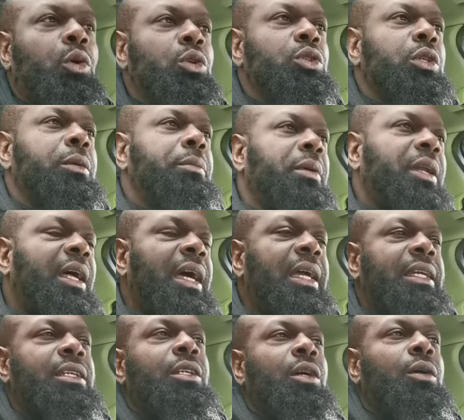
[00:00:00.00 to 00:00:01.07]
cordial and
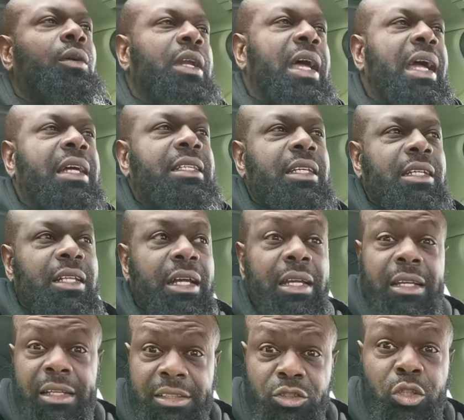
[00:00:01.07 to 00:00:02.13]
polite, you know, and acting
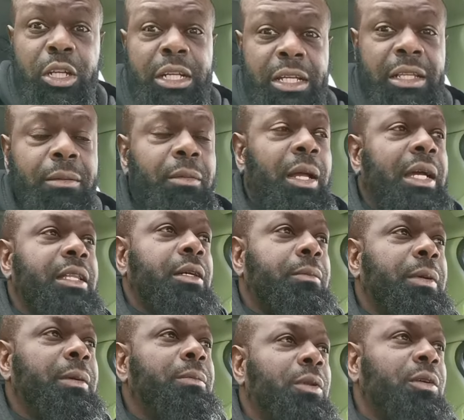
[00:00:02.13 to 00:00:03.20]
like and treating them like they're
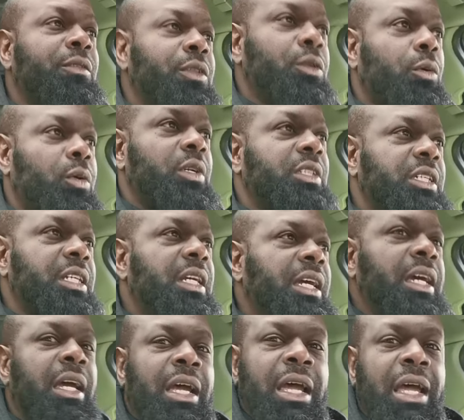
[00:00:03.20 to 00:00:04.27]
people of authority,
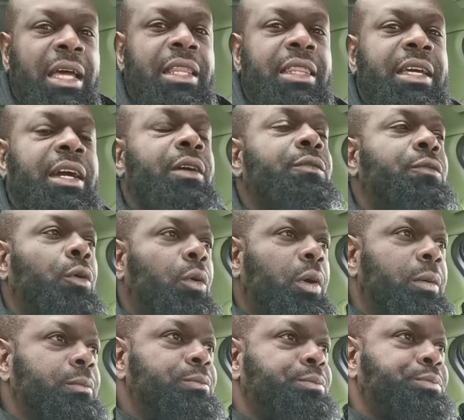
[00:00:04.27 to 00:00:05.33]
and
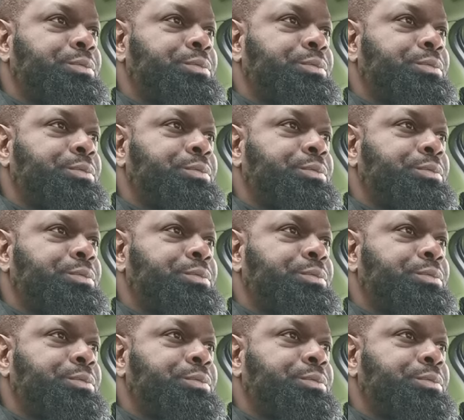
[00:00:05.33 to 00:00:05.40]
therefore,